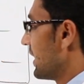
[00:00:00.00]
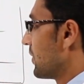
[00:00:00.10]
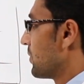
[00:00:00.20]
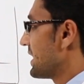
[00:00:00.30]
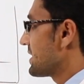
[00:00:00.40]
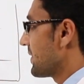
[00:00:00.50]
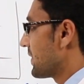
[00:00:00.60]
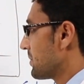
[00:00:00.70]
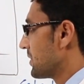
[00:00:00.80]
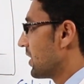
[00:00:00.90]
What is the
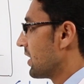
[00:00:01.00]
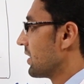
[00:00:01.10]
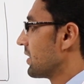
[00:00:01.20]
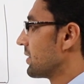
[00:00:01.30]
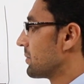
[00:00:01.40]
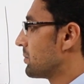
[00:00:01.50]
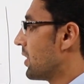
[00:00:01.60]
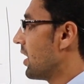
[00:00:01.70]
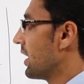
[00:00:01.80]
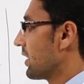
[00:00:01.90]
formula?
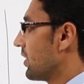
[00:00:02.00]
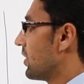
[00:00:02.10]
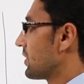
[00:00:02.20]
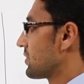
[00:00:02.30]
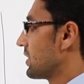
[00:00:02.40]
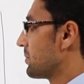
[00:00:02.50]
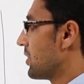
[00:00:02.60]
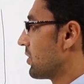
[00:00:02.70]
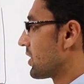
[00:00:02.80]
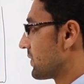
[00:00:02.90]
Pi r to the
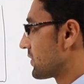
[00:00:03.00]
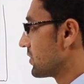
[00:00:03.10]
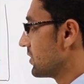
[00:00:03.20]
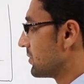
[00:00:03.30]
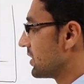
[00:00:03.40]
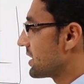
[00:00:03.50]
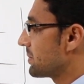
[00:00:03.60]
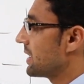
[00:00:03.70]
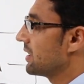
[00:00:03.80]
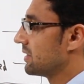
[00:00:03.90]
power of 2
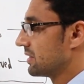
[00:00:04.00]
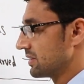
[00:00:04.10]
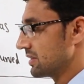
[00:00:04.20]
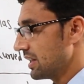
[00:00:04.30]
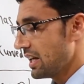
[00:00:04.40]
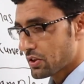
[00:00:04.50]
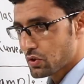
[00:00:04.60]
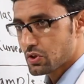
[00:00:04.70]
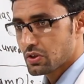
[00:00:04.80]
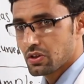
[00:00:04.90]
multiple
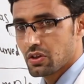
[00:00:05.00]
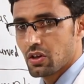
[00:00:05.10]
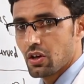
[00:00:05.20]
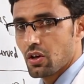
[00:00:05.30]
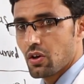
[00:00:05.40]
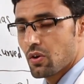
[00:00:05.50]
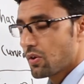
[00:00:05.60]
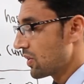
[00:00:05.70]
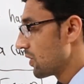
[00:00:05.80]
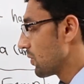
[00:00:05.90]
h.
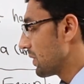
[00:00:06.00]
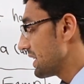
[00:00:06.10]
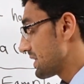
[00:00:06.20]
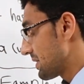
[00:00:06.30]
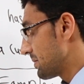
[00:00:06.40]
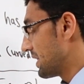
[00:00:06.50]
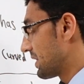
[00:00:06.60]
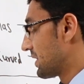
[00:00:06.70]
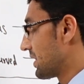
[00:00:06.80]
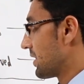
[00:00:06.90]
What does it
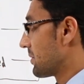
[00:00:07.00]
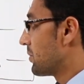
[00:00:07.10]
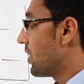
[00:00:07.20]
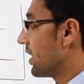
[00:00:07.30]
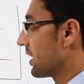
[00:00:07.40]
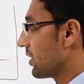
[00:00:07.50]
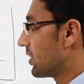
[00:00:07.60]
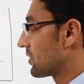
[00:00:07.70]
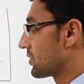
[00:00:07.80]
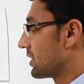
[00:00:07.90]
mean? Pi
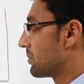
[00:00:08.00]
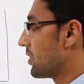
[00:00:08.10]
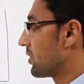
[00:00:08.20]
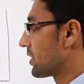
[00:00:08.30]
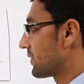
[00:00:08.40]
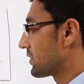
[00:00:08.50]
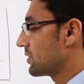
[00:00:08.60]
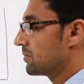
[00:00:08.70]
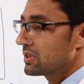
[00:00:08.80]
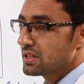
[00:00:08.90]
r to the power of
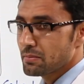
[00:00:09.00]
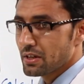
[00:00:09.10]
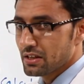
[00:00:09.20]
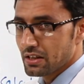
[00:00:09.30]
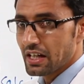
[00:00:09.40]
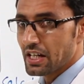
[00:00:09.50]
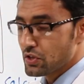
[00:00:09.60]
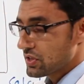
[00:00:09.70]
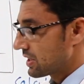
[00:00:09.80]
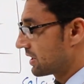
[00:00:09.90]
2 multiple
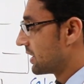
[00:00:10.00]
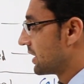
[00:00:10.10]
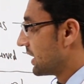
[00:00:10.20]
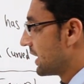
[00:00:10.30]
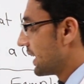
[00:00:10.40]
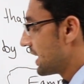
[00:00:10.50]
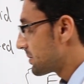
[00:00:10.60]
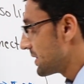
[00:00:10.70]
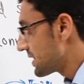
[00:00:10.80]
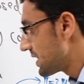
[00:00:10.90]
h. It
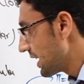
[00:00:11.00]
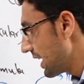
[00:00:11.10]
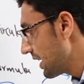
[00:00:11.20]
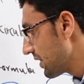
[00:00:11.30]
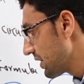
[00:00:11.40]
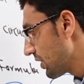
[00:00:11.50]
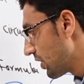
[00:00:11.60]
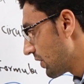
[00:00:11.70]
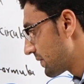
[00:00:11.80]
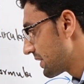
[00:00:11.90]
means the area
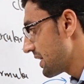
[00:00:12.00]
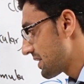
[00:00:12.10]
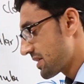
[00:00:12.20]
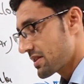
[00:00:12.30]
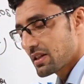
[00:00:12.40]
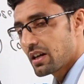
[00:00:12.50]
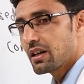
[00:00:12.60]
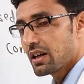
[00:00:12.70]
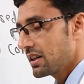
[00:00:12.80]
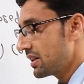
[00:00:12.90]
of this
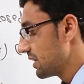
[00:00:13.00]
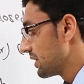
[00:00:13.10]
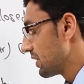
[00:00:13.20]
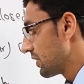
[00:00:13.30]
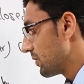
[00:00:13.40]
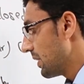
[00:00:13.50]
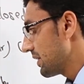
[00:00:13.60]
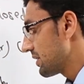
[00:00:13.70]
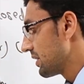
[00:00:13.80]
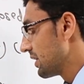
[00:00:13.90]
circle,
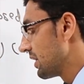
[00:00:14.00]
what?